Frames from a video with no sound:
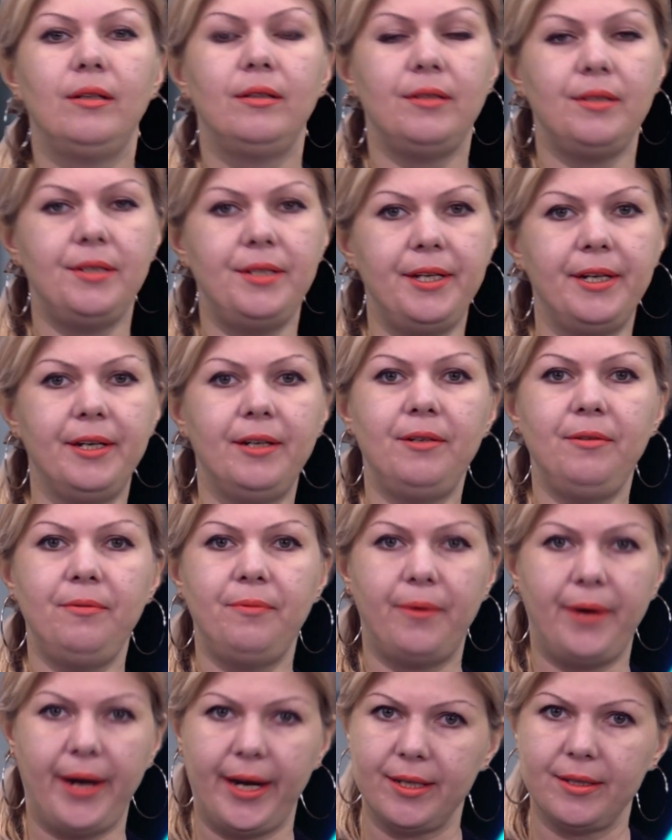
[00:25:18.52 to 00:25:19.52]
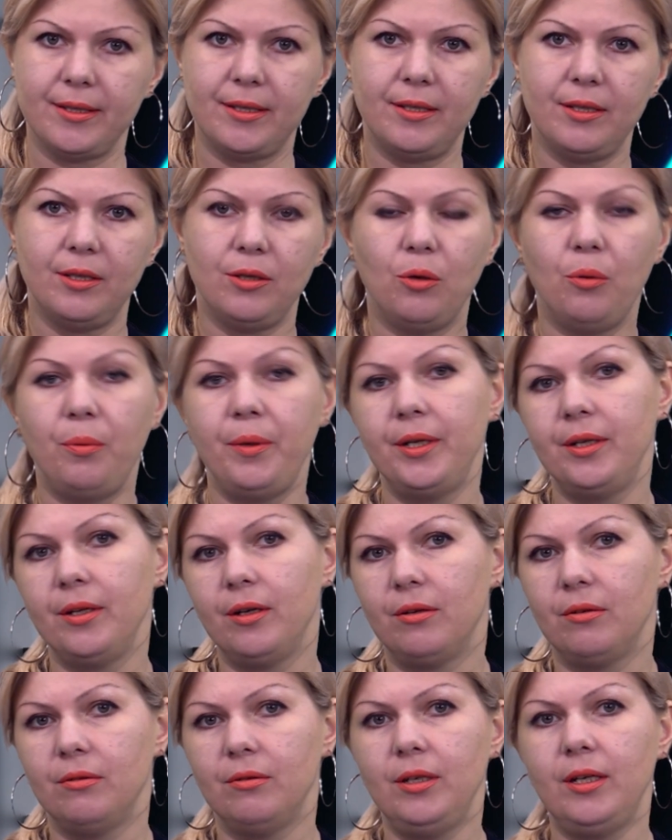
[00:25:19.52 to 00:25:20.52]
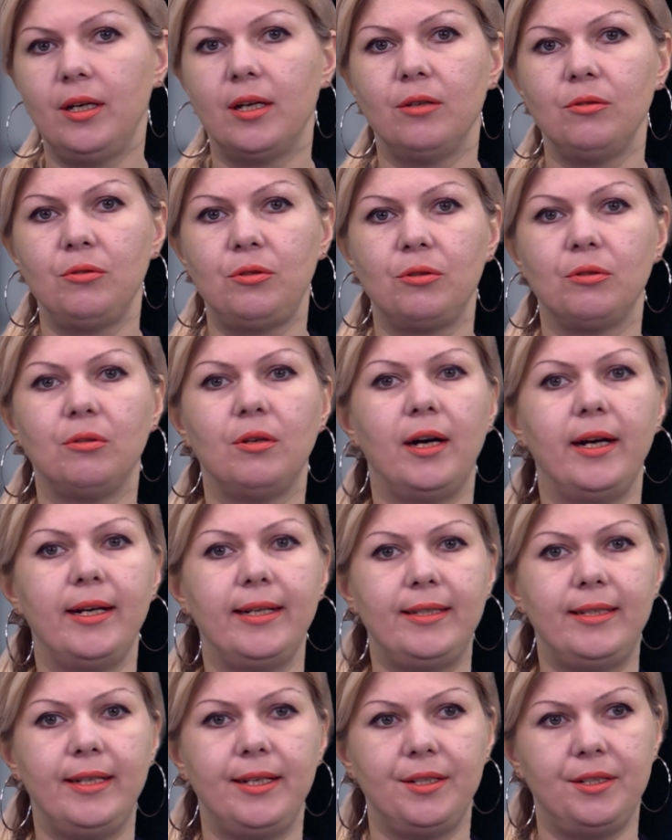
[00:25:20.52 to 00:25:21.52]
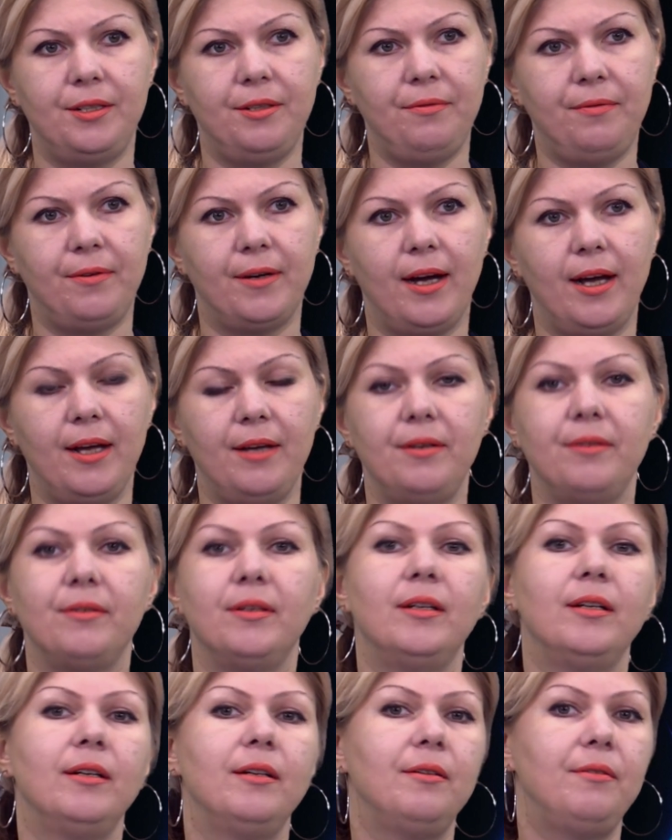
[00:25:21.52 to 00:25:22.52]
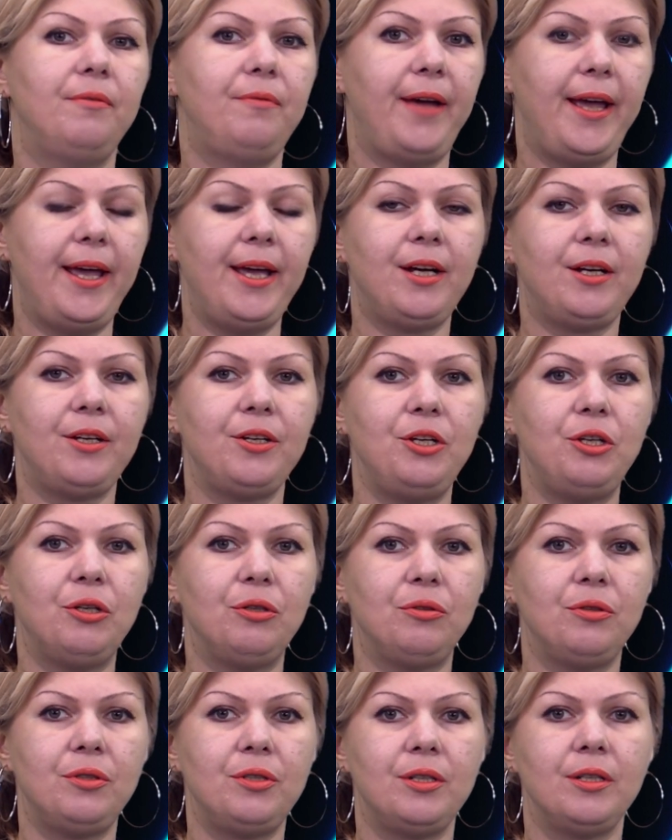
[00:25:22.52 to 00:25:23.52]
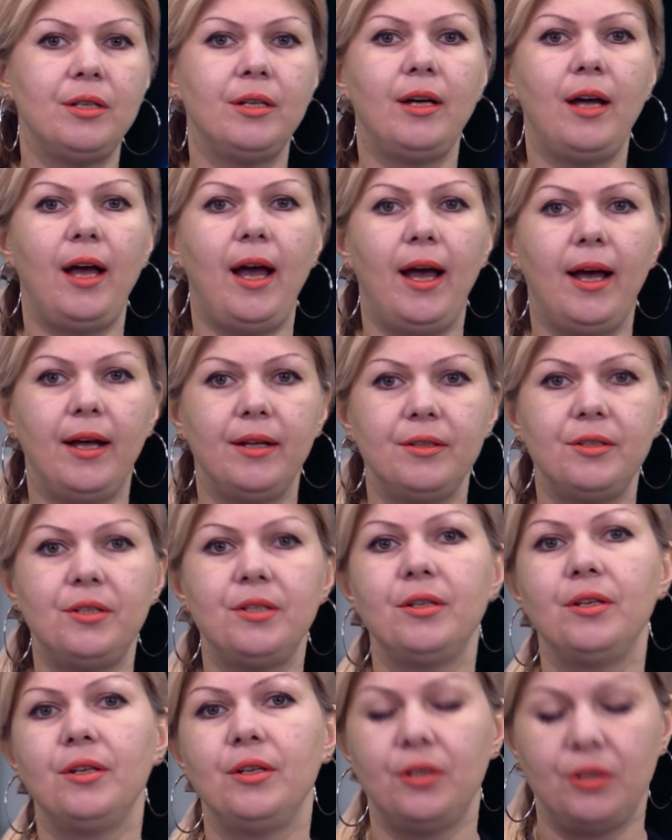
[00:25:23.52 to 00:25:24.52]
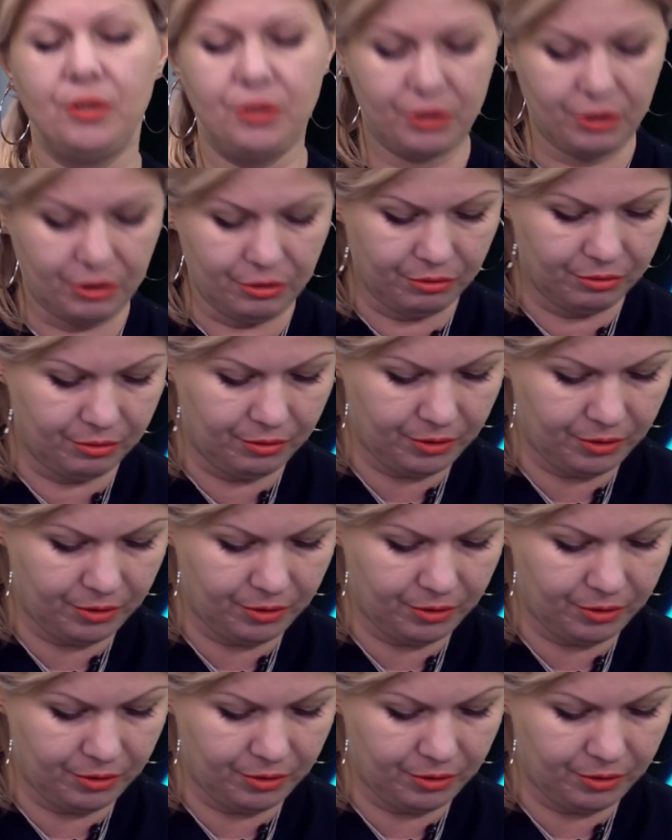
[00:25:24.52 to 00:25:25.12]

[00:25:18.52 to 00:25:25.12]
dear friends, we know how to identify fake news and true